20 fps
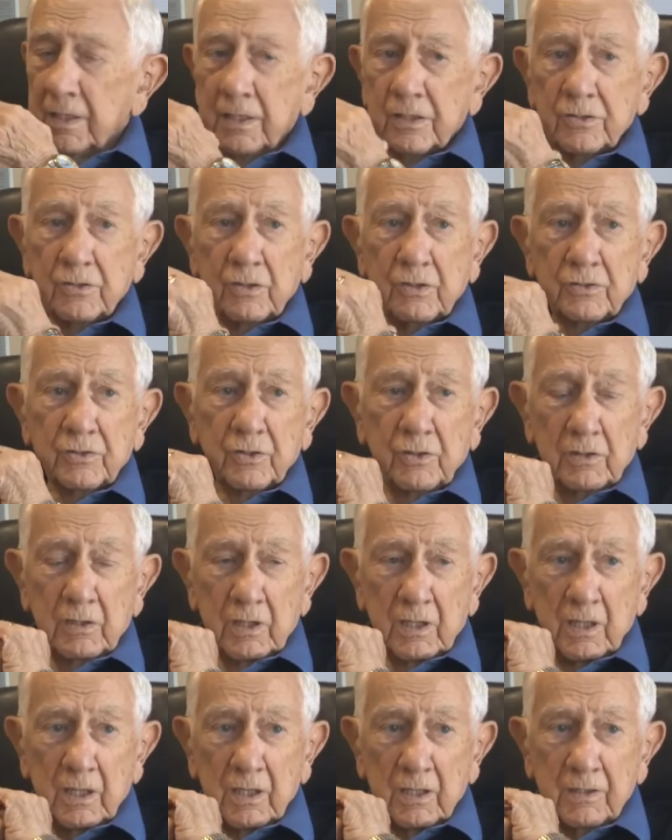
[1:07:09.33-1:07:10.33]
so I was going
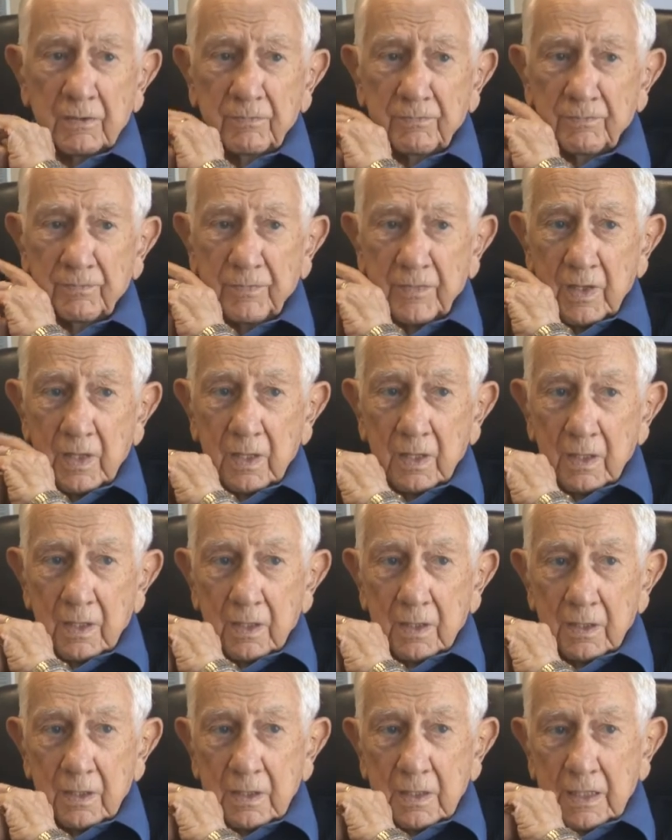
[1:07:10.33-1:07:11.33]
along,
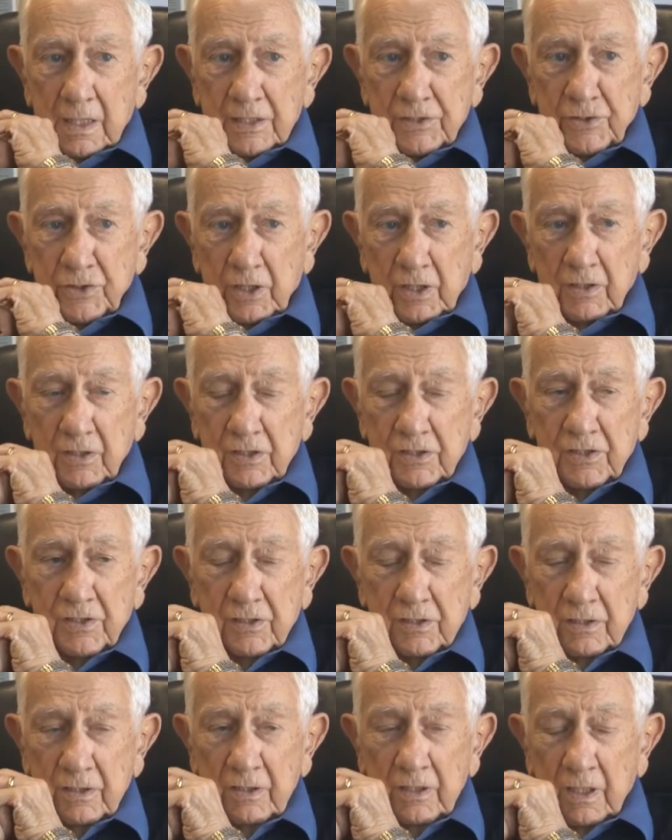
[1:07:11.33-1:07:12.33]
and I saw this
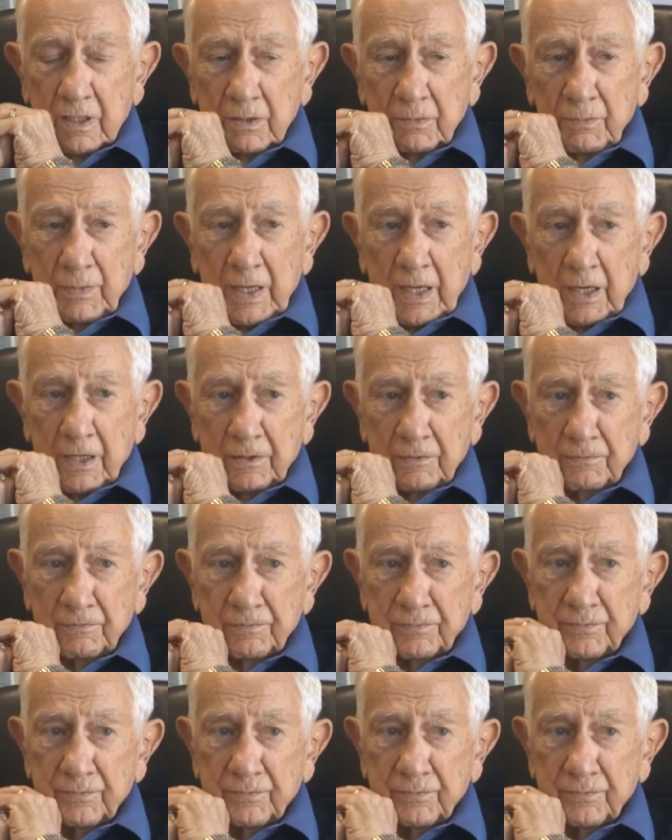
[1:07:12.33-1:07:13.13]
young man.